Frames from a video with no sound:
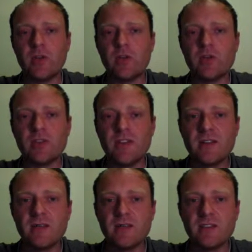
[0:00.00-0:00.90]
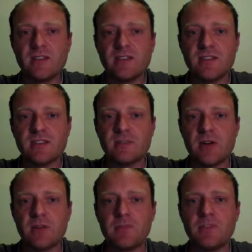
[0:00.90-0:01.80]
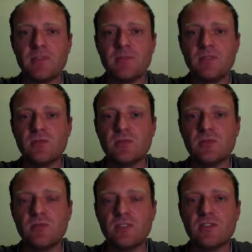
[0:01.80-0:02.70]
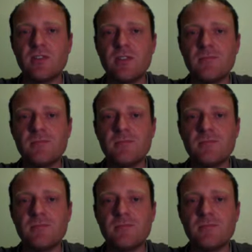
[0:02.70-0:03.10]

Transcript: rotate, the status bar at the top is gone.